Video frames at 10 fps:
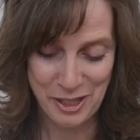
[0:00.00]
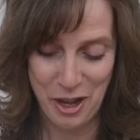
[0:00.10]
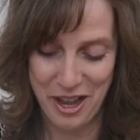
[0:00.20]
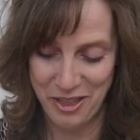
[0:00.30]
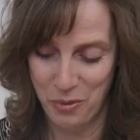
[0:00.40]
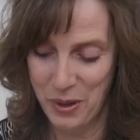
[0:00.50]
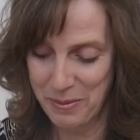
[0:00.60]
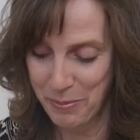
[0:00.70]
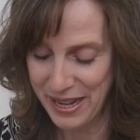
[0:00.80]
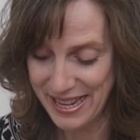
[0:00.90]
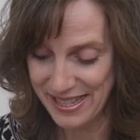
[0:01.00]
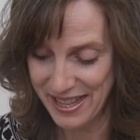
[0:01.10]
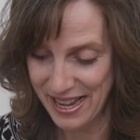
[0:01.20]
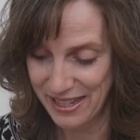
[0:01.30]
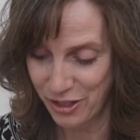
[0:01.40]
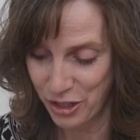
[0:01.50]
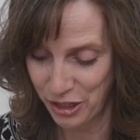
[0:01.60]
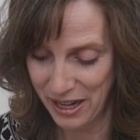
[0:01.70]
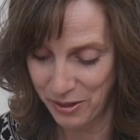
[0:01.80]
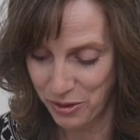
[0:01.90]
saw it, the one piece that
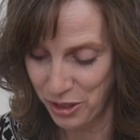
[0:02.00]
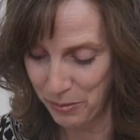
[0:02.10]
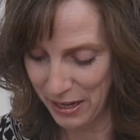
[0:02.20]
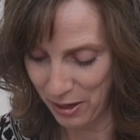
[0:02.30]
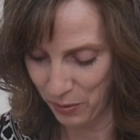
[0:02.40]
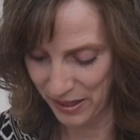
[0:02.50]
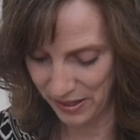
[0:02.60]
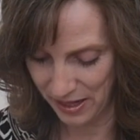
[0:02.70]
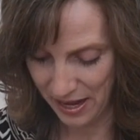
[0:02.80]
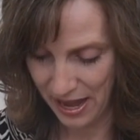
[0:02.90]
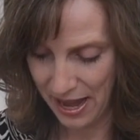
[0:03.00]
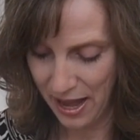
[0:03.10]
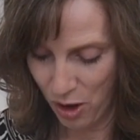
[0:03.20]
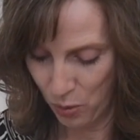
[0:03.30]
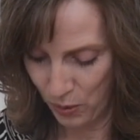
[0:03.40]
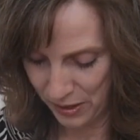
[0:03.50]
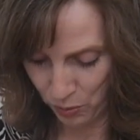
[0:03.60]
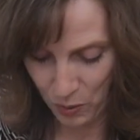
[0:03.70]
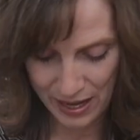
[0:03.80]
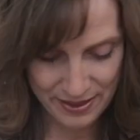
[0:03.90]
stood out to me was
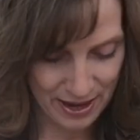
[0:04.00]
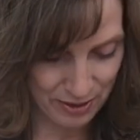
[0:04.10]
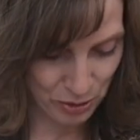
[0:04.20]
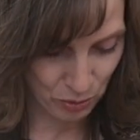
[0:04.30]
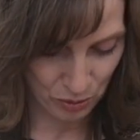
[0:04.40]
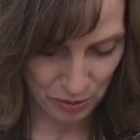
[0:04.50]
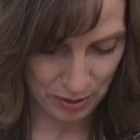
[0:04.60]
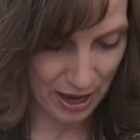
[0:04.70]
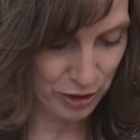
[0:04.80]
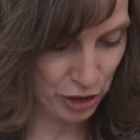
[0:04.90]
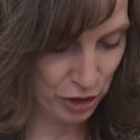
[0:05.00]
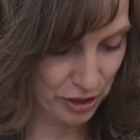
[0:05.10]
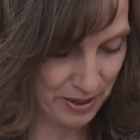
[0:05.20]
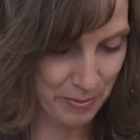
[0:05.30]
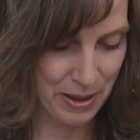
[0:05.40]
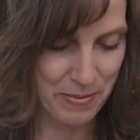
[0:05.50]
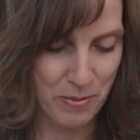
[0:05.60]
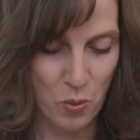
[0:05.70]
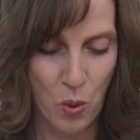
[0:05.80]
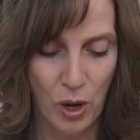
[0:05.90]
one that a shirt that my
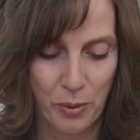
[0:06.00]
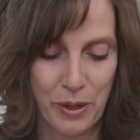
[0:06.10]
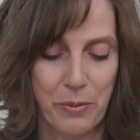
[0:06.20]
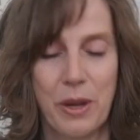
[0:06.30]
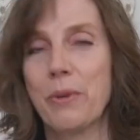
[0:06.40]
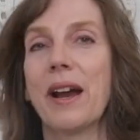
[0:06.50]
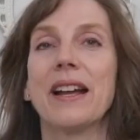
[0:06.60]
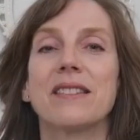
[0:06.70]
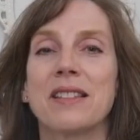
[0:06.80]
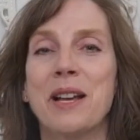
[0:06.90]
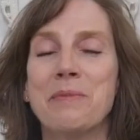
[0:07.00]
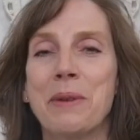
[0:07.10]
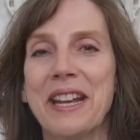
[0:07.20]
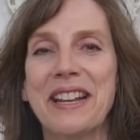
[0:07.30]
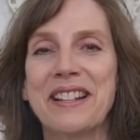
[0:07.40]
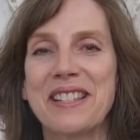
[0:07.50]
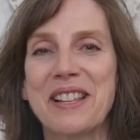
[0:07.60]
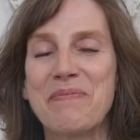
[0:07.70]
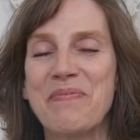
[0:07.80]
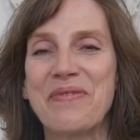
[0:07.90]
mom wore when we were at Sun Peaks,
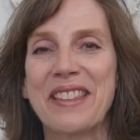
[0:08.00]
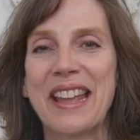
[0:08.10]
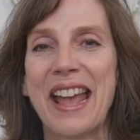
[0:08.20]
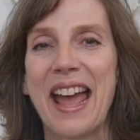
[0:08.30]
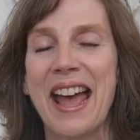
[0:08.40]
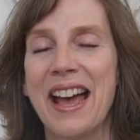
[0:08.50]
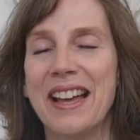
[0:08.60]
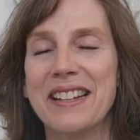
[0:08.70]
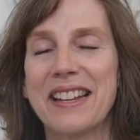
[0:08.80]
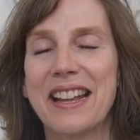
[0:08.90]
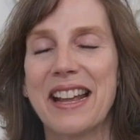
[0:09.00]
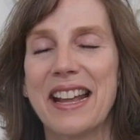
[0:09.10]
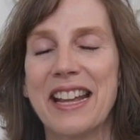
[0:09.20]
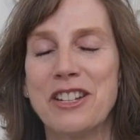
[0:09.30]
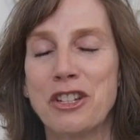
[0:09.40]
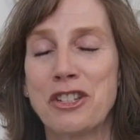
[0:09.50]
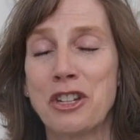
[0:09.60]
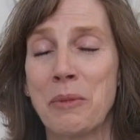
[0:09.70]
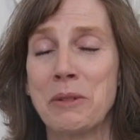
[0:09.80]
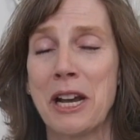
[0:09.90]
and it just
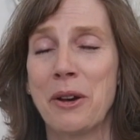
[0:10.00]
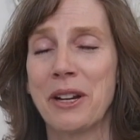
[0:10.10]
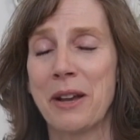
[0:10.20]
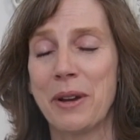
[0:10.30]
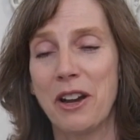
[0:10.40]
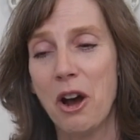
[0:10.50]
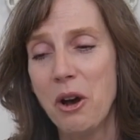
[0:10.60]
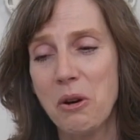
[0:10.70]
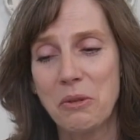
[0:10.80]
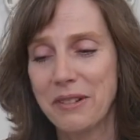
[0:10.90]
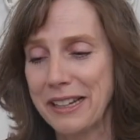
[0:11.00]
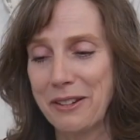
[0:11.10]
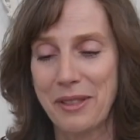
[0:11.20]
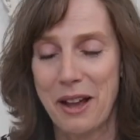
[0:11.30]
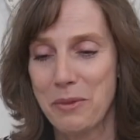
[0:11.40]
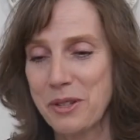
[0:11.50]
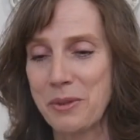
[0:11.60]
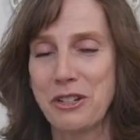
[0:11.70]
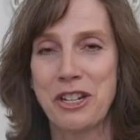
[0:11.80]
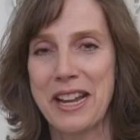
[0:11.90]
jumped out, and I went, oh, you know, that was
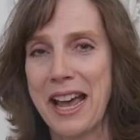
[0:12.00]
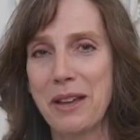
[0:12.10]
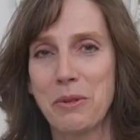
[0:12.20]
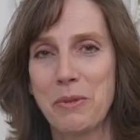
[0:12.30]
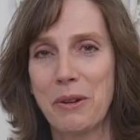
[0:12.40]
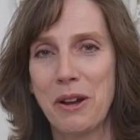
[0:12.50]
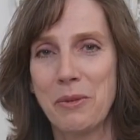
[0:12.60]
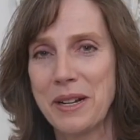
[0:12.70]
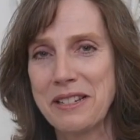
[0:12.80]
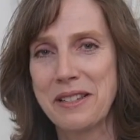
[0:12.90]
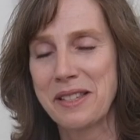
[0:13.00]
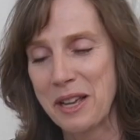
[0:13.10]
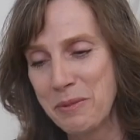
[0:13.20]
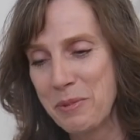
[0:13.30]
what she had when we all went to Sun